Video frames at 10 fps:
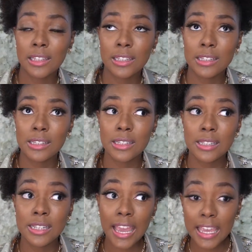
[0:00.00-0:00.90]
the
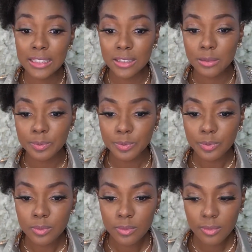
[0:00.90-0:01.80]
date
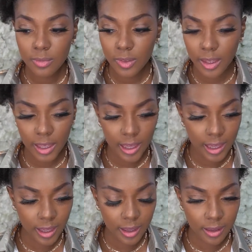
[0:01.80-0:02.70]

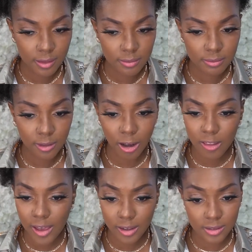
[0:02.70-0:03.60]
and all
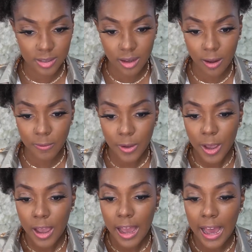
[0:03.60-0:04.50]
that good stuff.
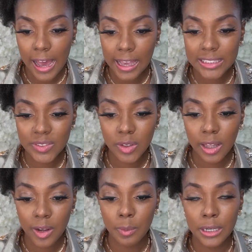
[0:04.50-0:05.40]
I saved a
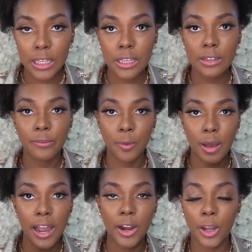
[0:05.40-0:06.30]
lot of money from
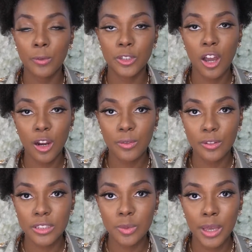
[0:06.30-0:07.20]
hiring a photographer
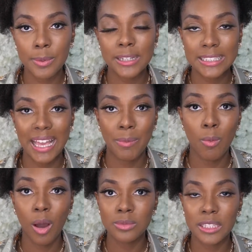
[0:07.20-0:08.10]
this way because I had my
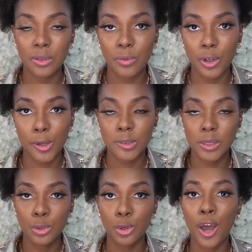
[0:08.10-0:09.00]
mom take the photos. We
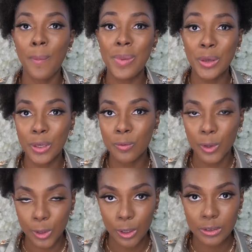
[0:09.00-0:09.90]
took 1,000,000
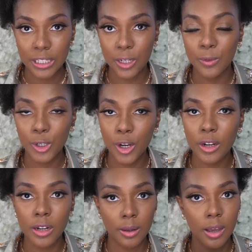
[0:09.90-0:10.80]
photos. And if you're
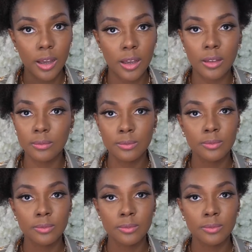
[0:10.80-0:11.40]
a